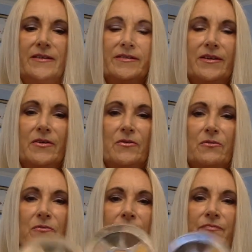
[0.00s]
So,
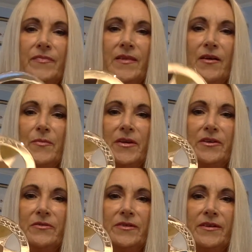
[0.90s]
I'll be
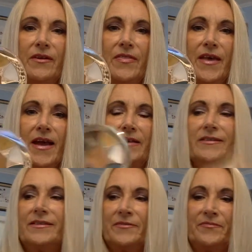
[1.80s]
using on that.
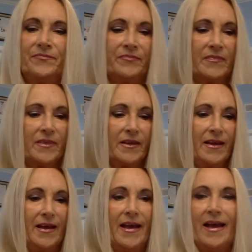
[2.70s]

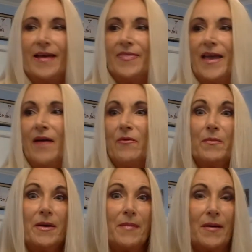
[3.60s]
And that will
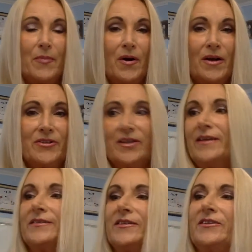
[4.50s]
be my
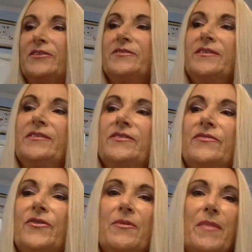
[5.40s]
project usage
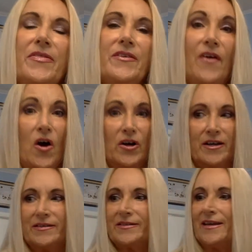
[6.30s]
for the month of
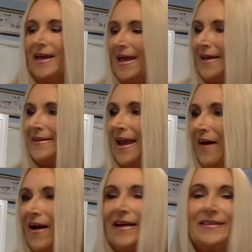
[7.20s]
August. Now,
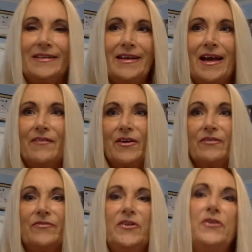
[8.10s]
I did have a
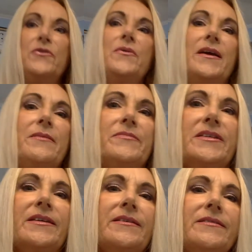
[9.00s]
few
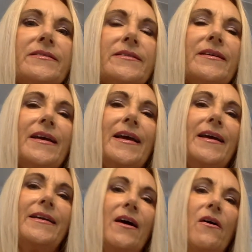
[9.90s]
empties,
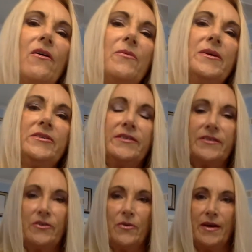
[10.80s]
and I'll always just
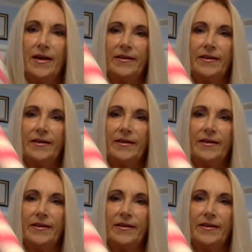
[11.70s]
go ahead